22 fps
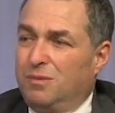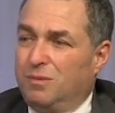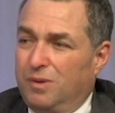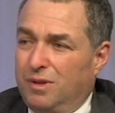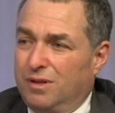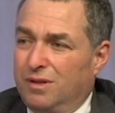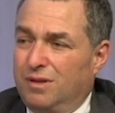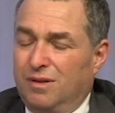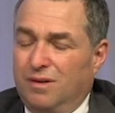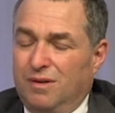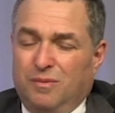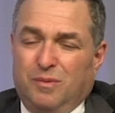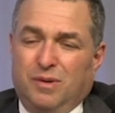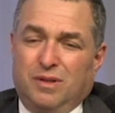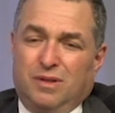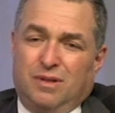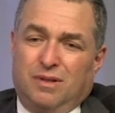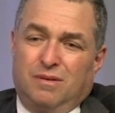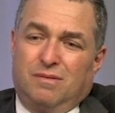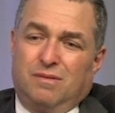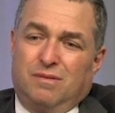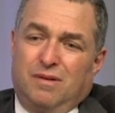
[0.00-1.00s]
what
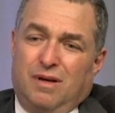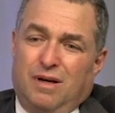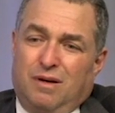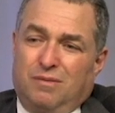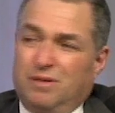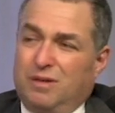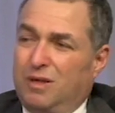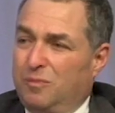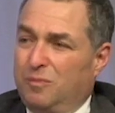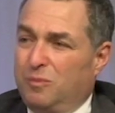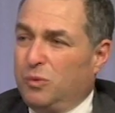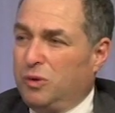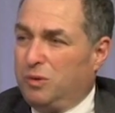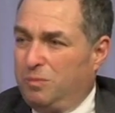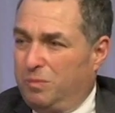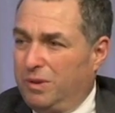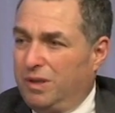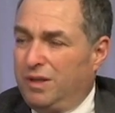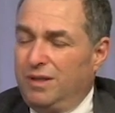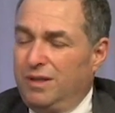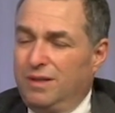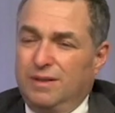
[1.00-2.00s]
the outcome would
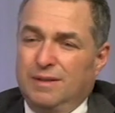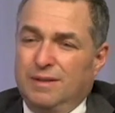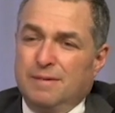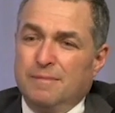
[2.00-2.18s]
be.